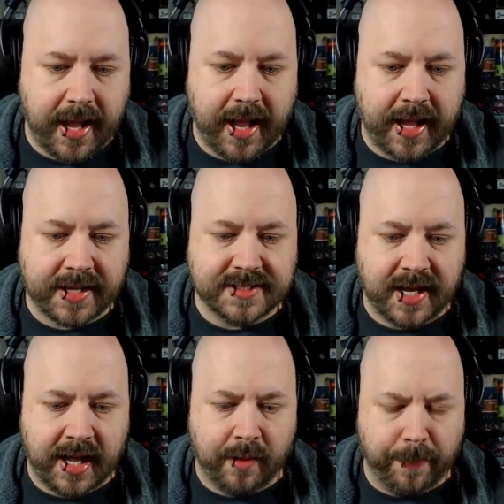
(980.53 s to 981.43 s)
And
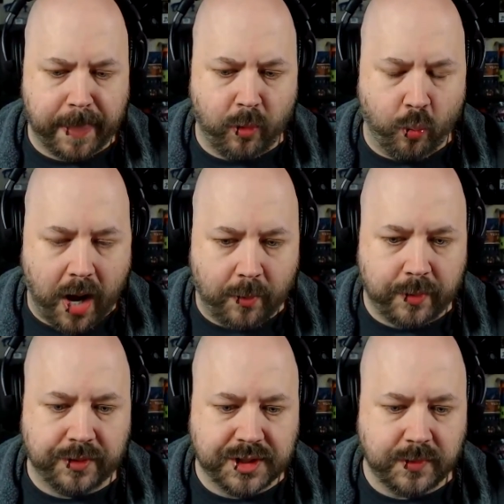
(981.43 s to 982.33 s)
while
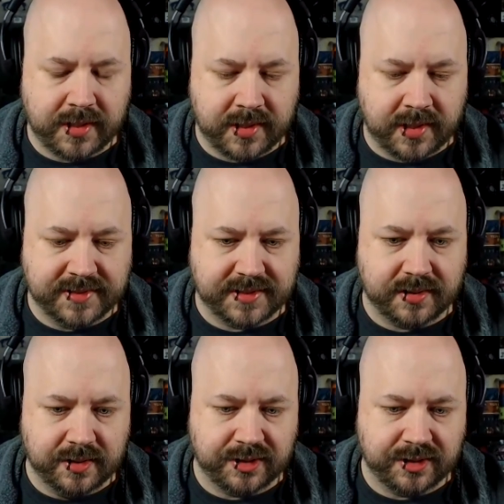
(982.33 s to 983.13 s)
we were doing this,